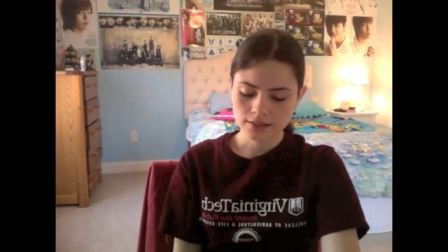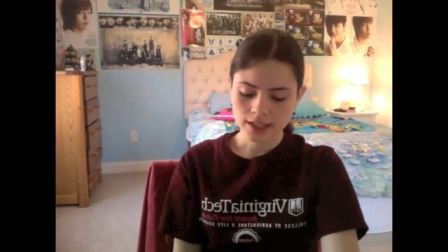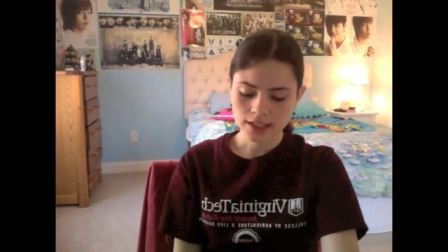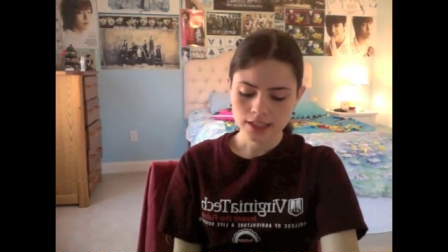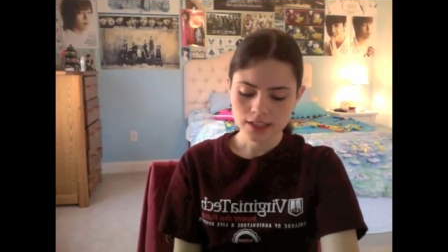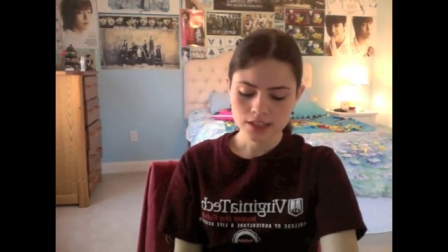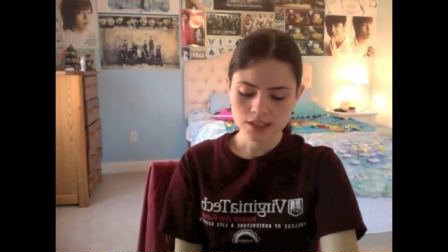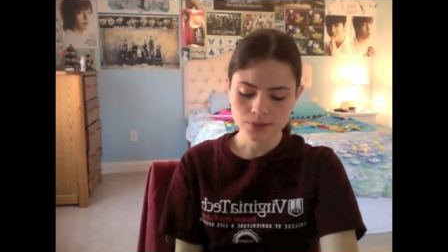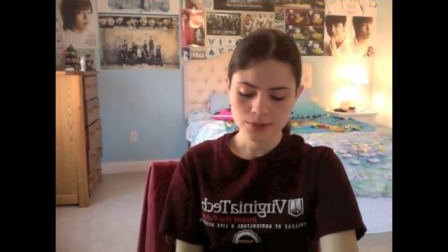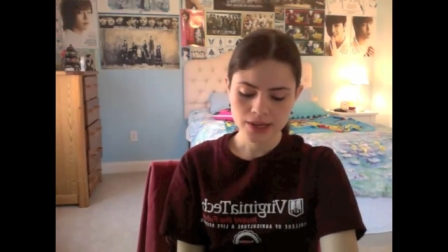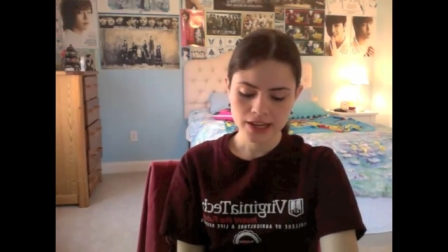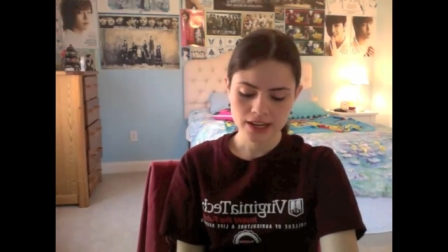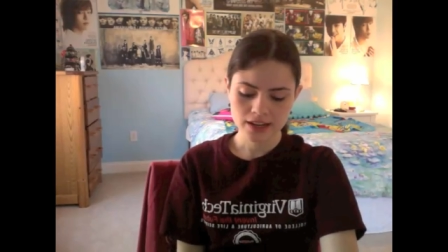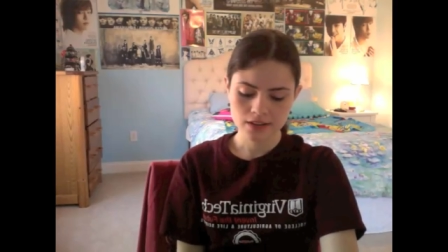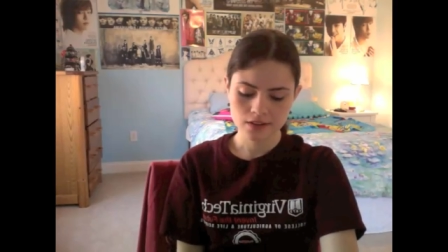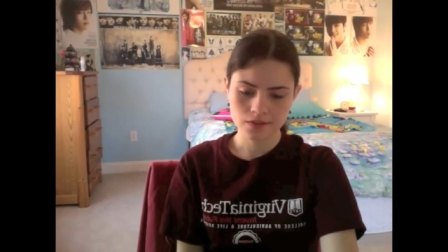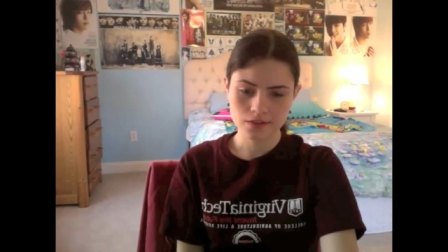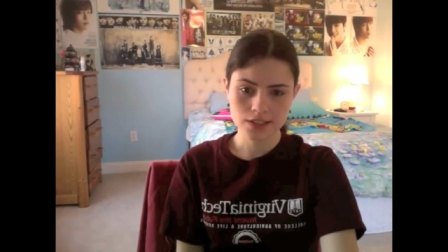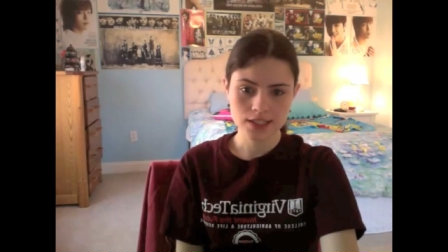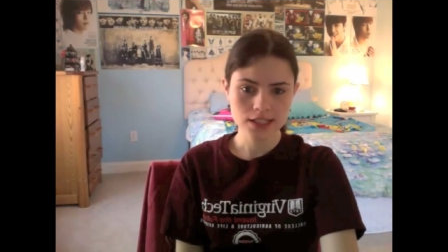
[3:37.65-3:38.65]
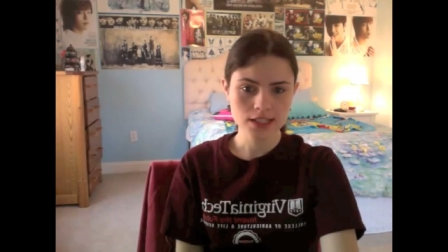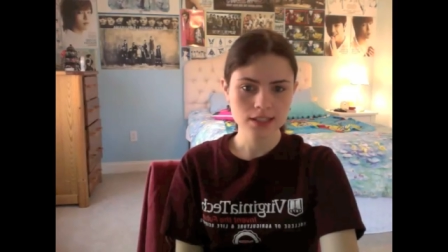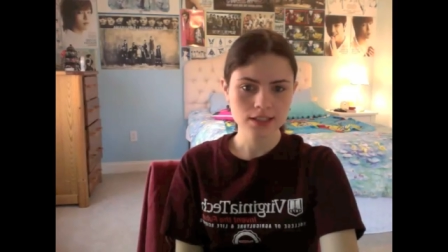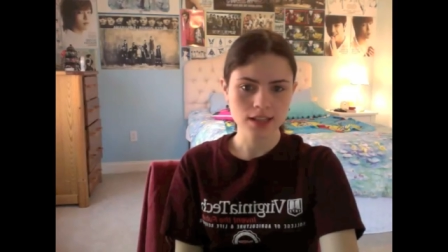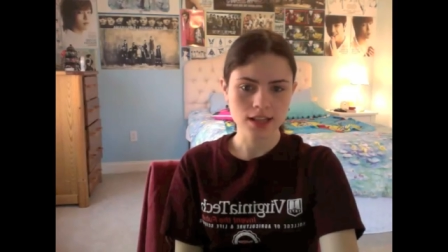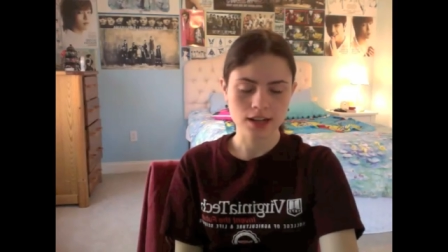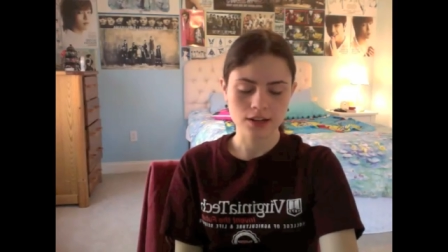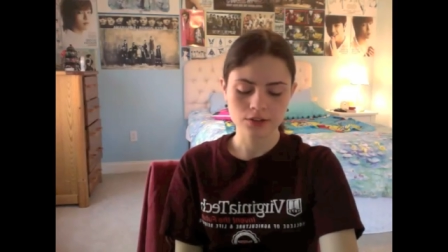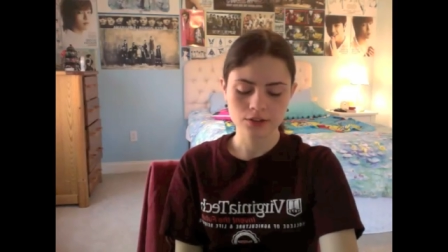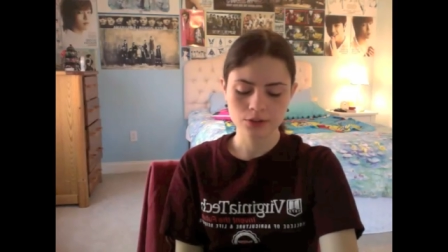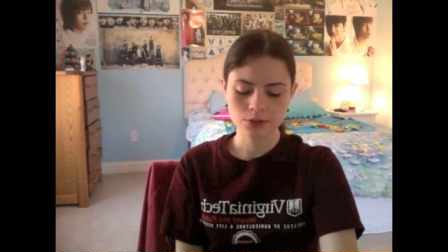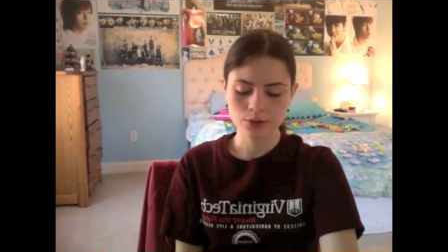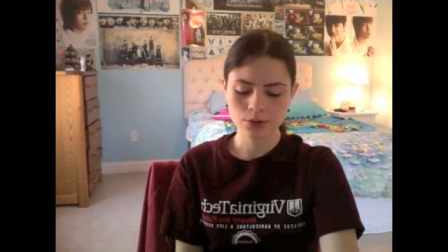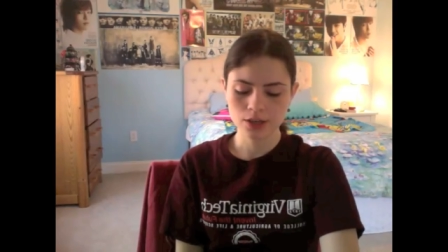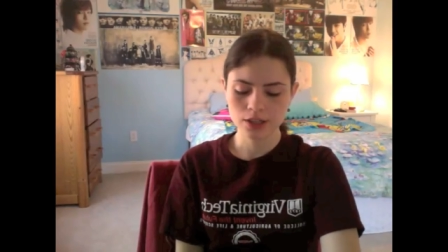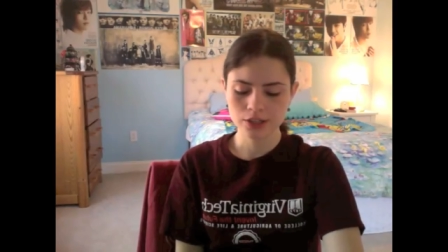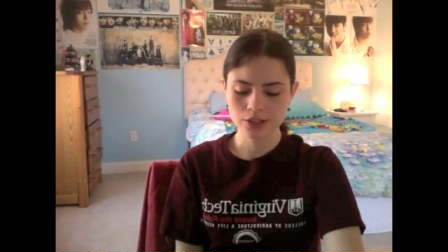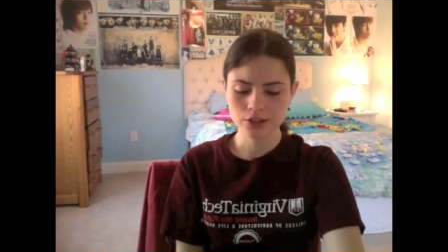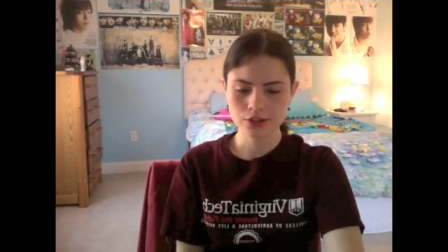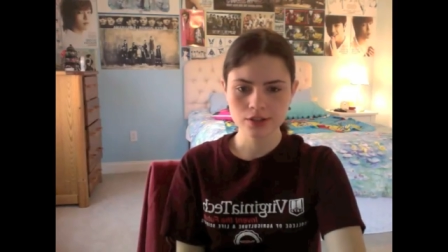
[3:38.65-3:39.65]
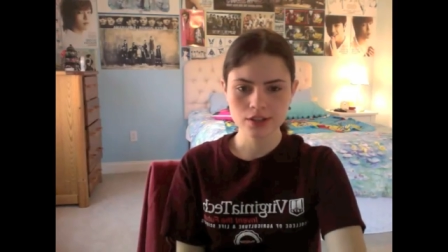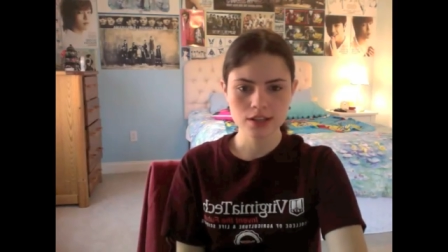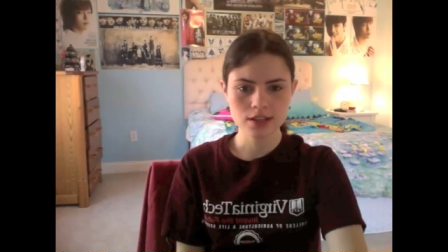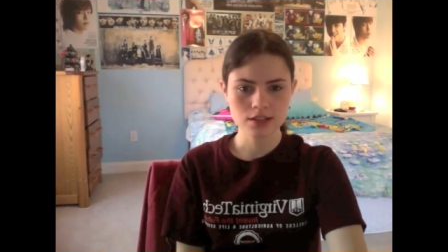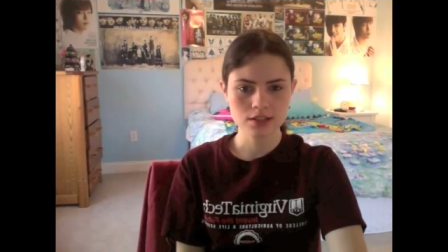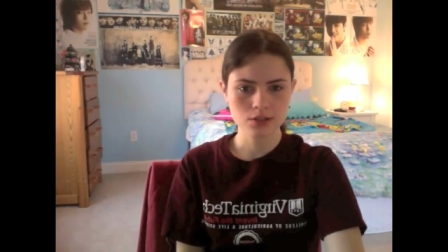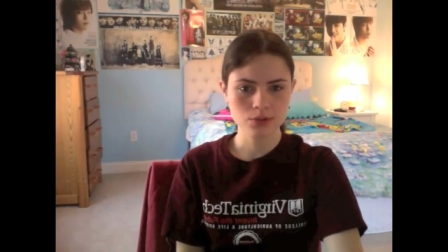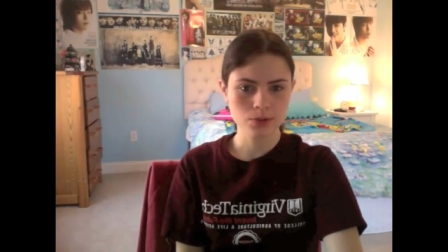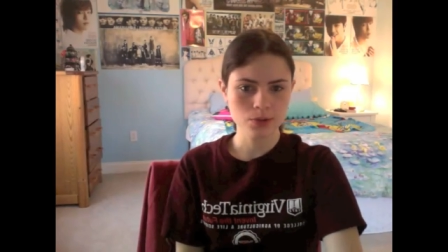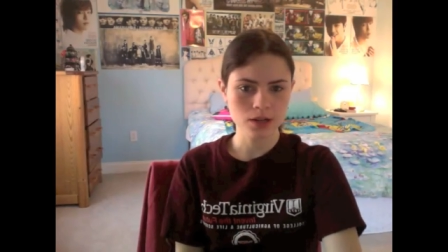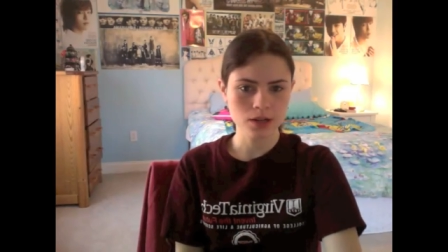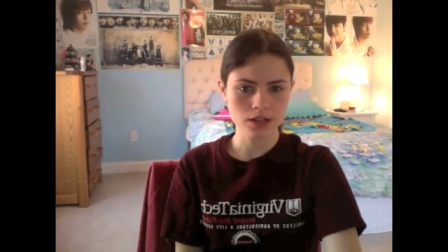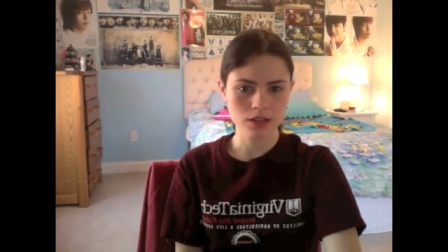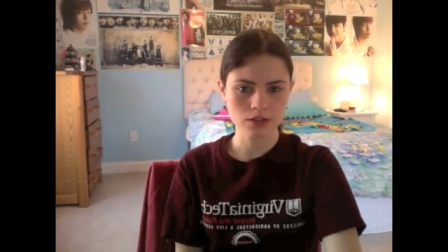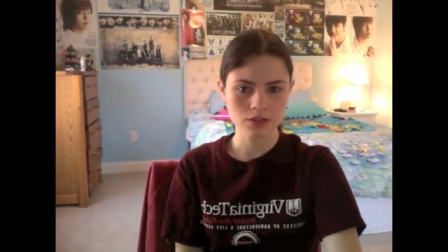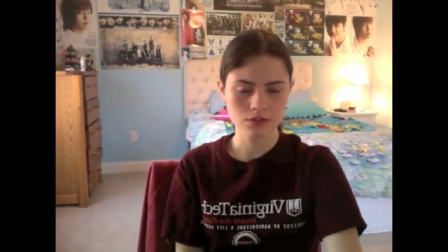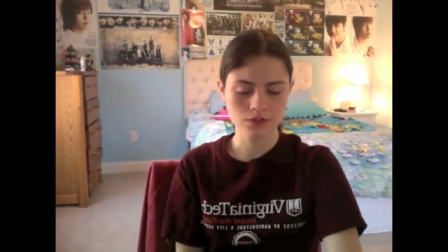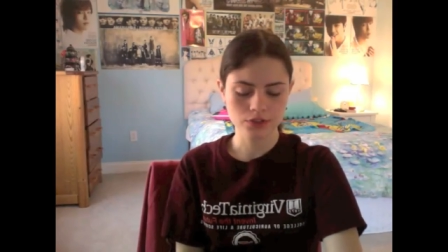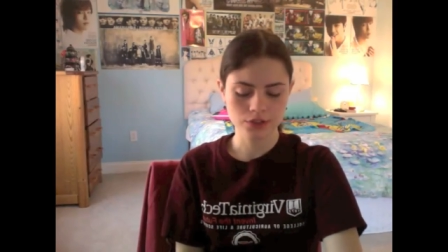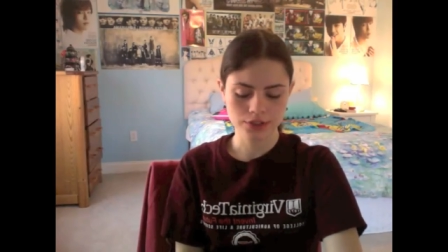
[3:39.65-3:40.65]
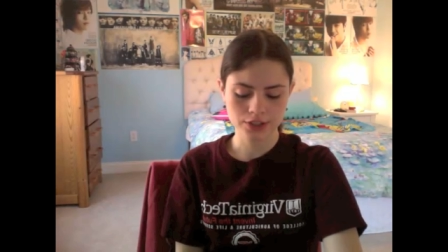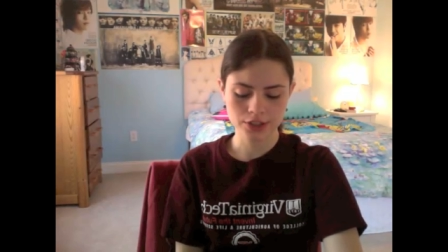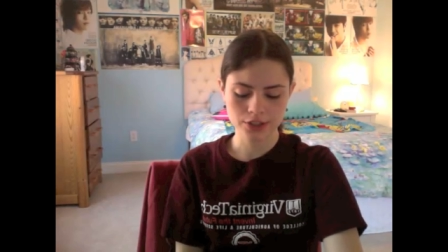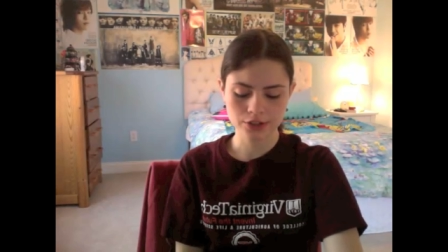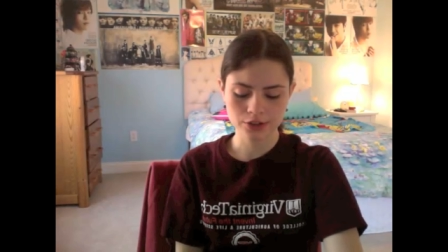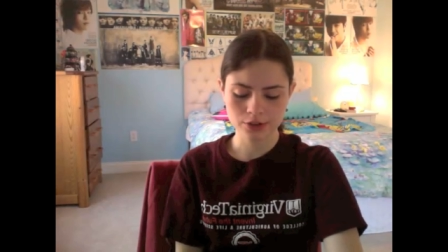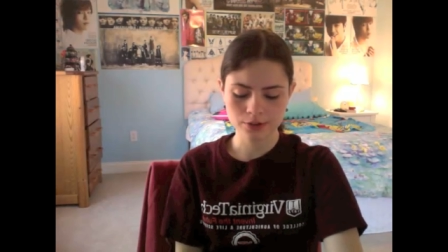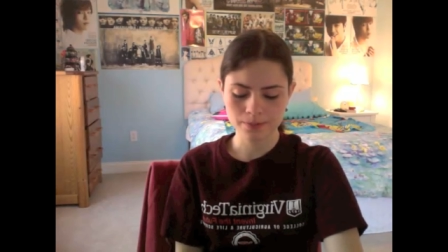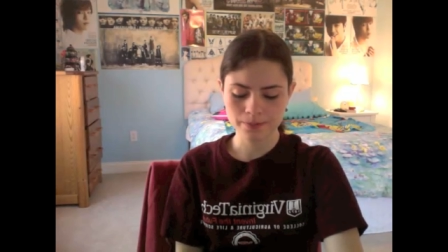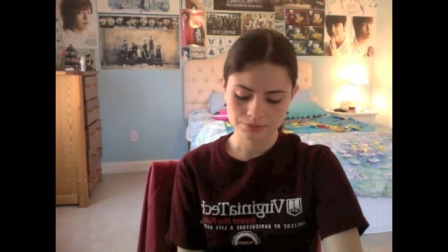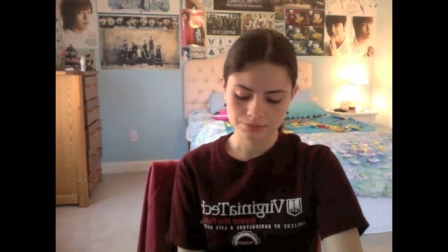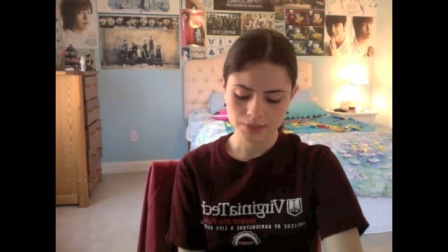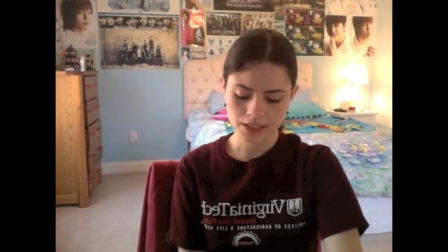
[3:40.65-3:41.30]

Next we have C-Clown, who are a 2012 rookie group.